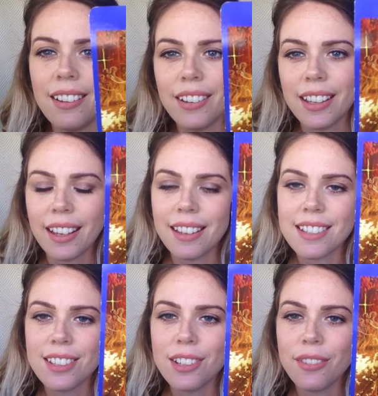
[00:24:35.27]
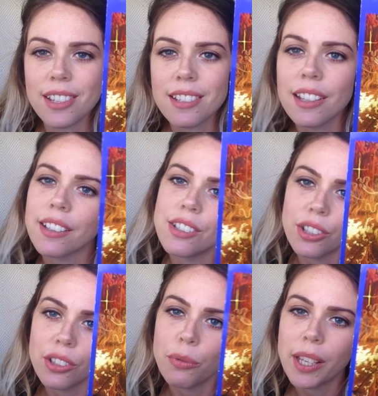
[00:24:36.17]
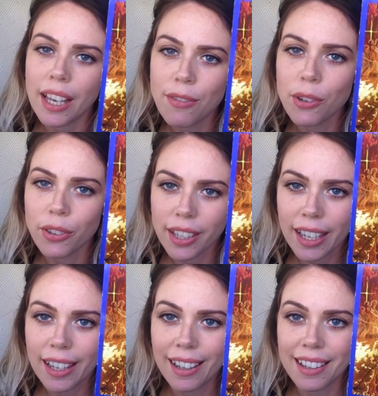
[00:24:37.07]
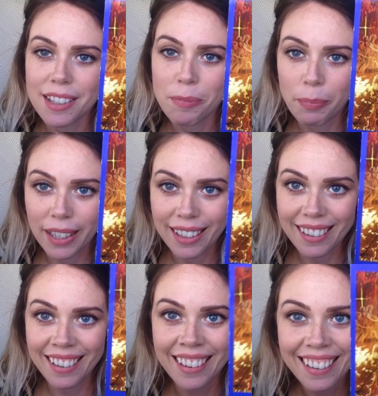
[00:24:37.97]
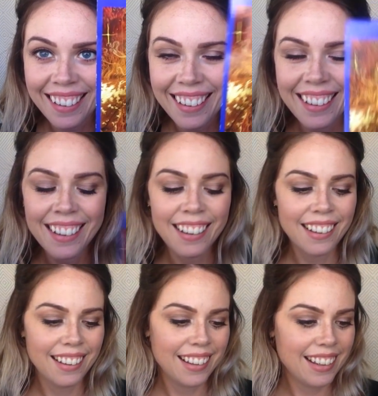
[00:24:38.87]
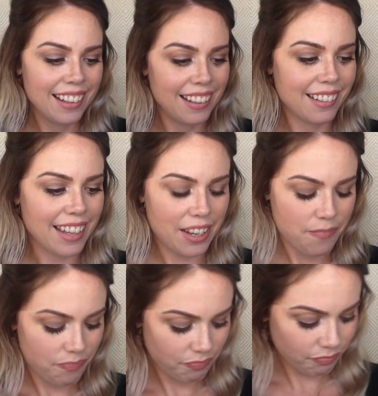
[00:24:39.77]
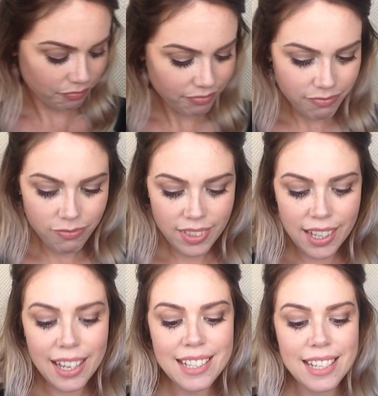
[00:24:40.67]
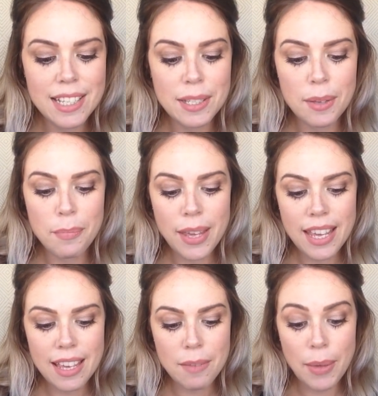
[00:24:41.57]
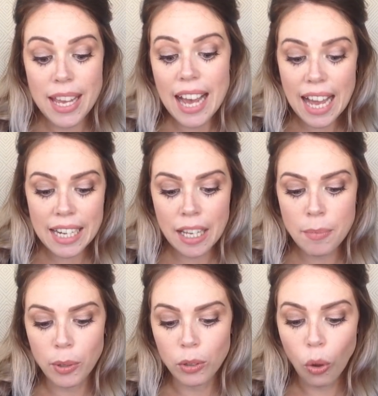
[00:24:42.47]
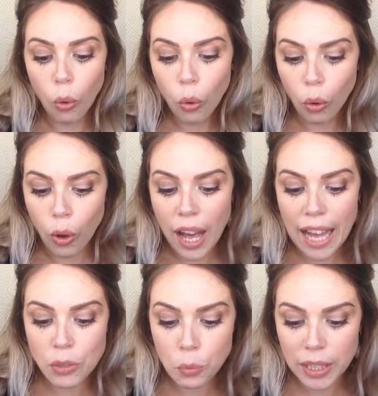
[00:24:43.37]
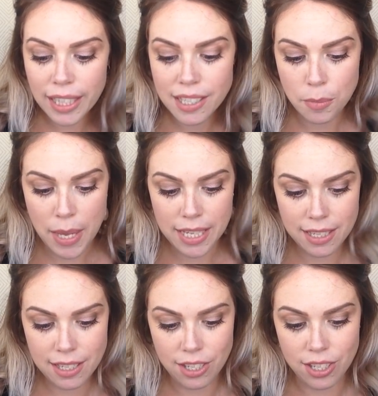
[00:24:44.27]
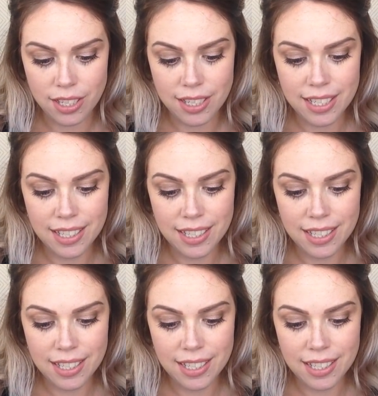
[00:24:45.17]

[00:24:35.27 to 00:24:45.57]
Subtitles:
Okay. So the universe is like, dude, we gave you all the cards, but okay. It says being unable or unwilling to make a decision,